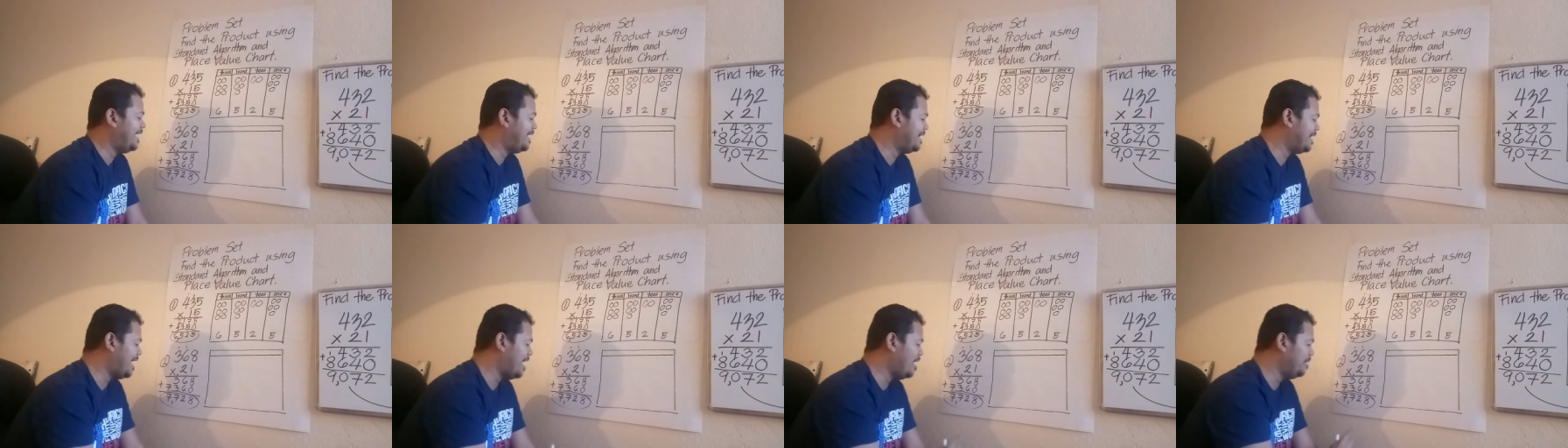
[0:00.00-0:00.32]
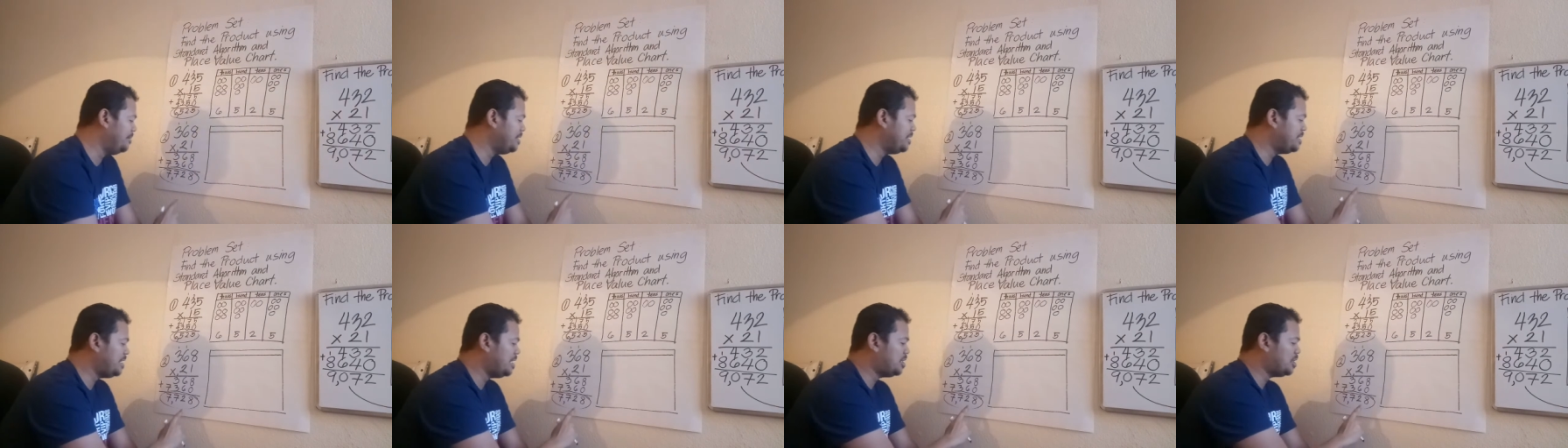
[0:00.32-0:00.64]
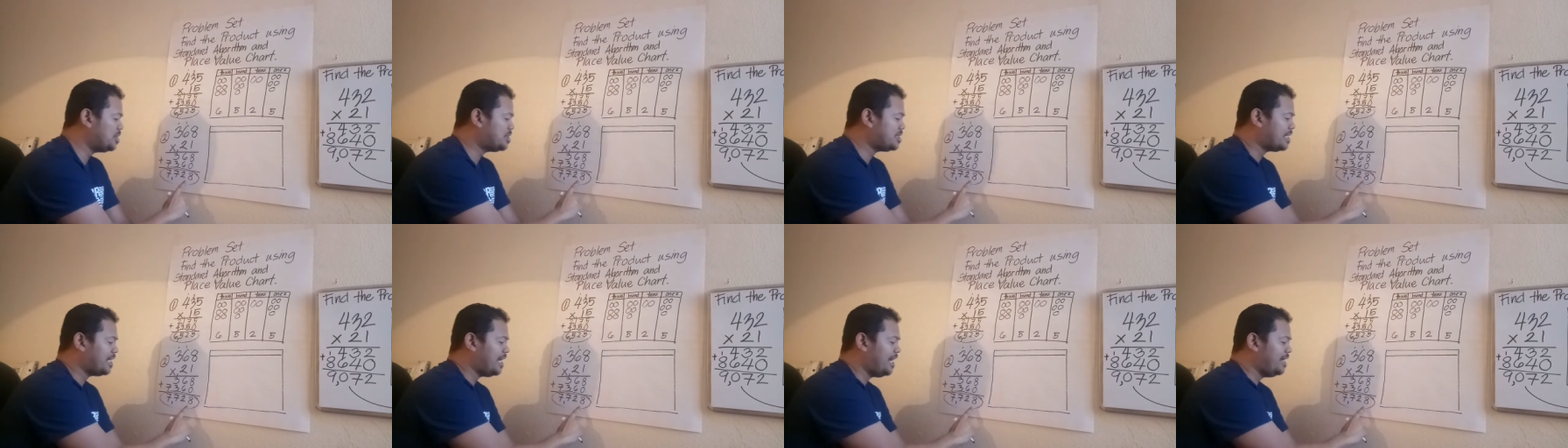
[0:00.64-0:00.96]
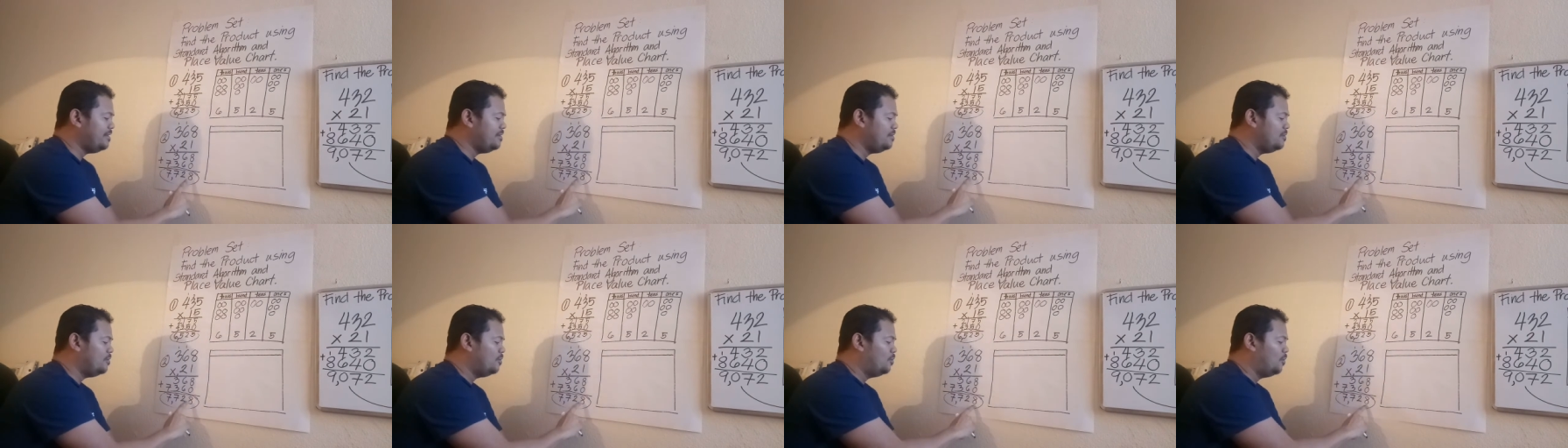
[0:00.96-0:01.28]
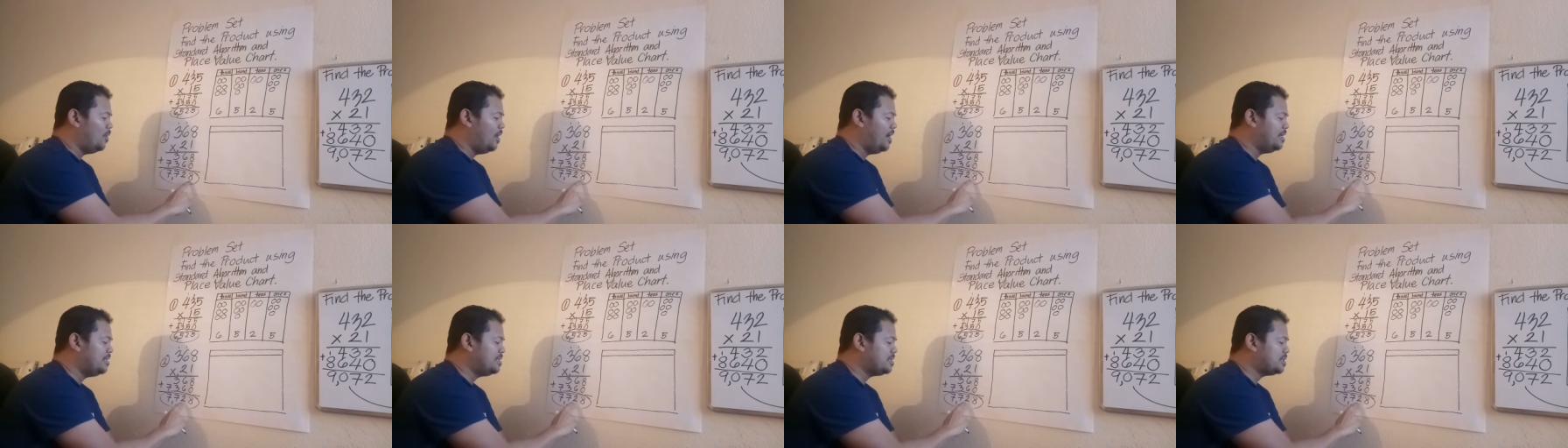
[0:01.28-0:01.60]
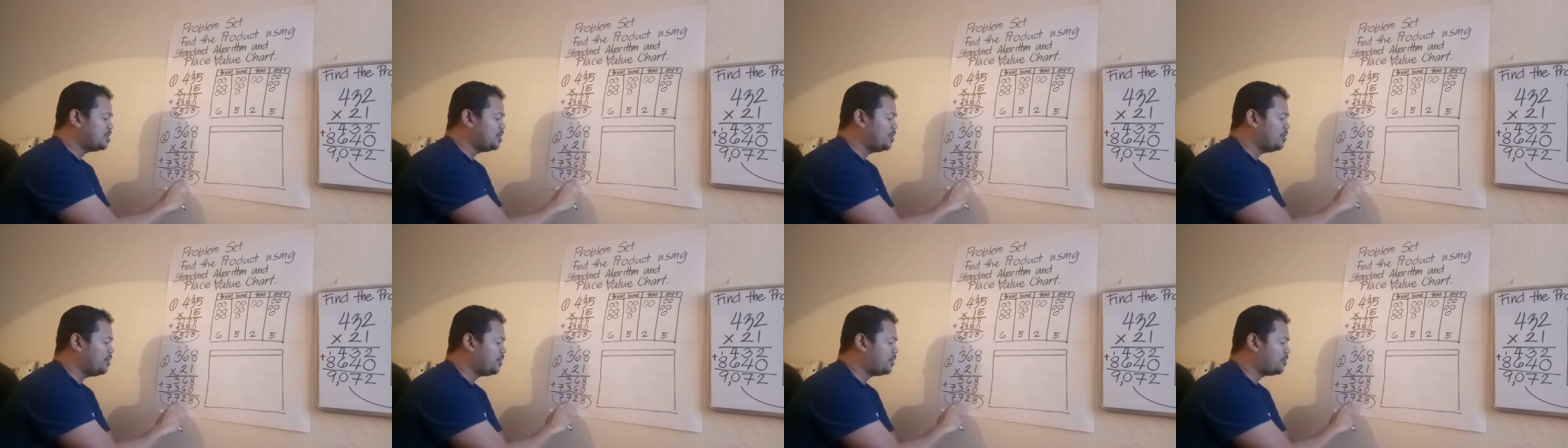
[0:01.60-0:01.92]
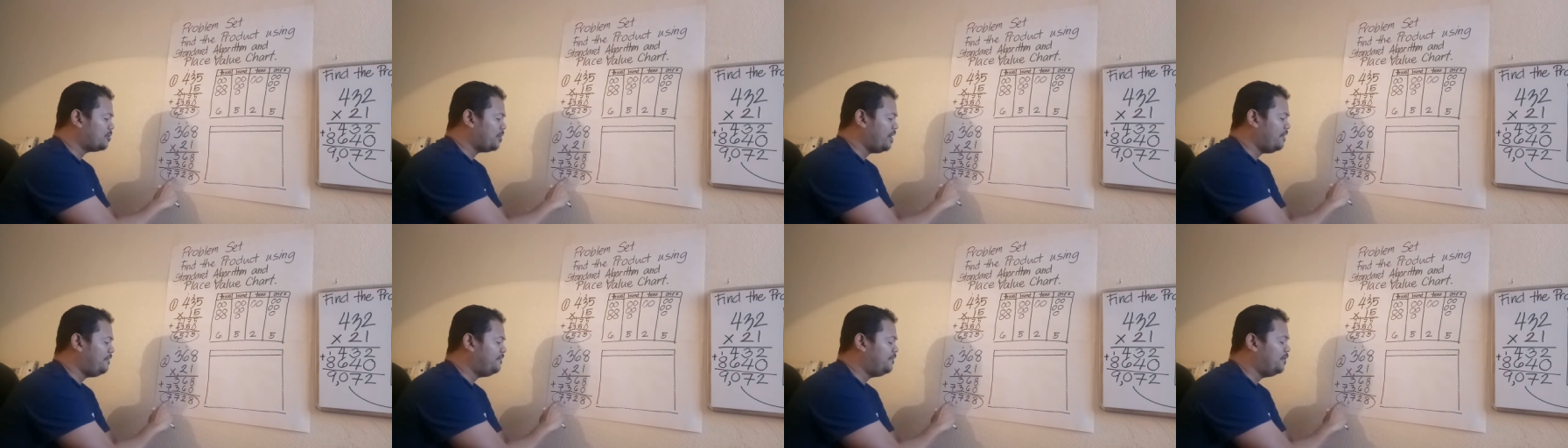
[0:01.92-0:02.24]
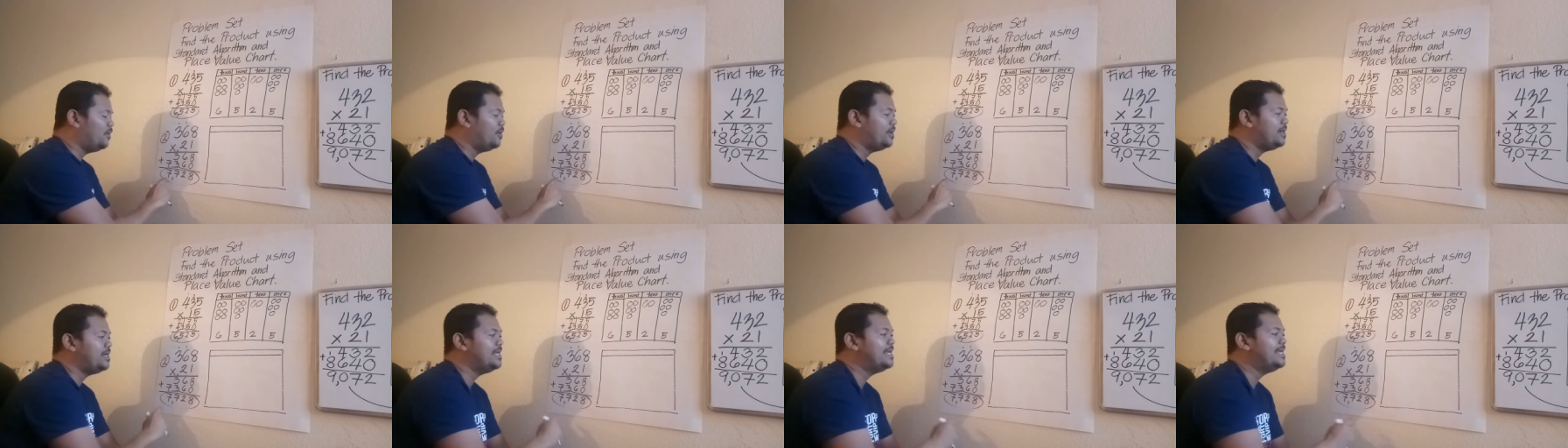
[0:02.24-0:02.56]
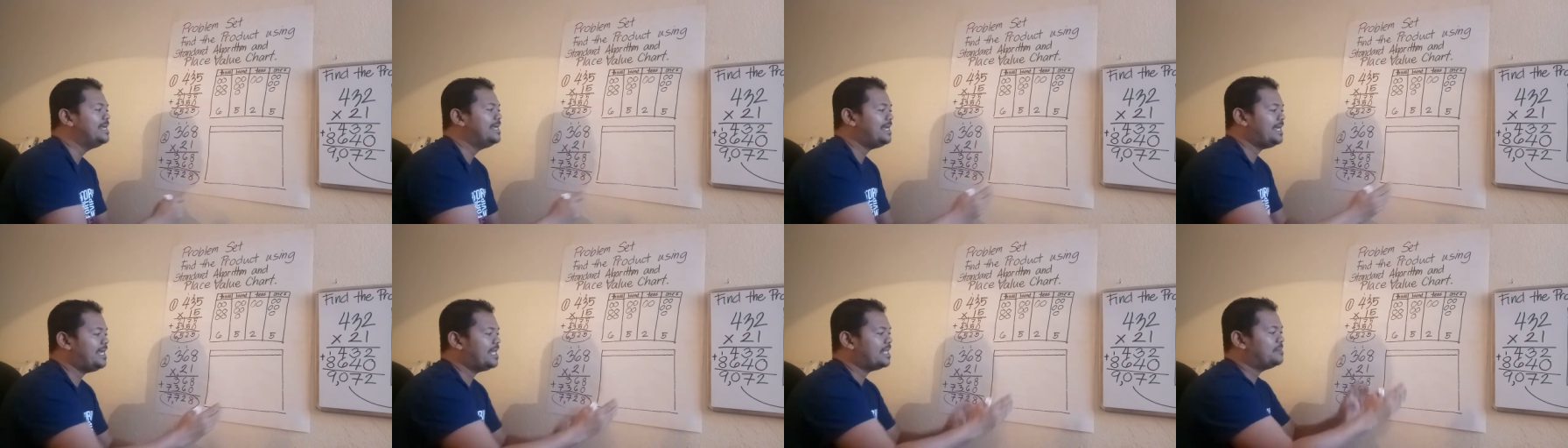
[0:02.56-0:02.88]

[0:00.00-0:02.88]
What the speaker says: And how many digits again? 1, 2, 3, 4.